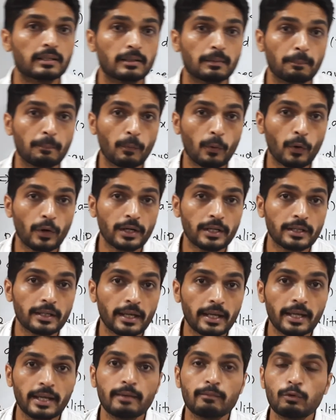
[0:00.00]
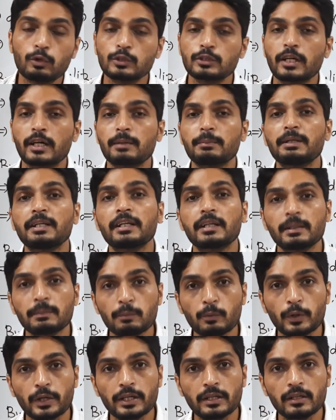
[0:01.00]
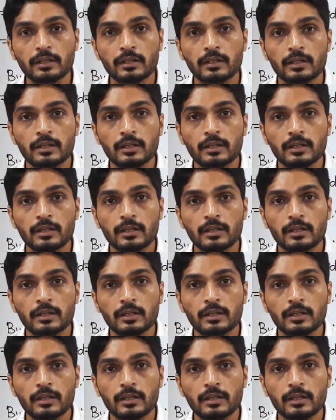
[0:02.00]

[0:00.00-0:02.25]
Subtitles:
the point A was arbitrary point.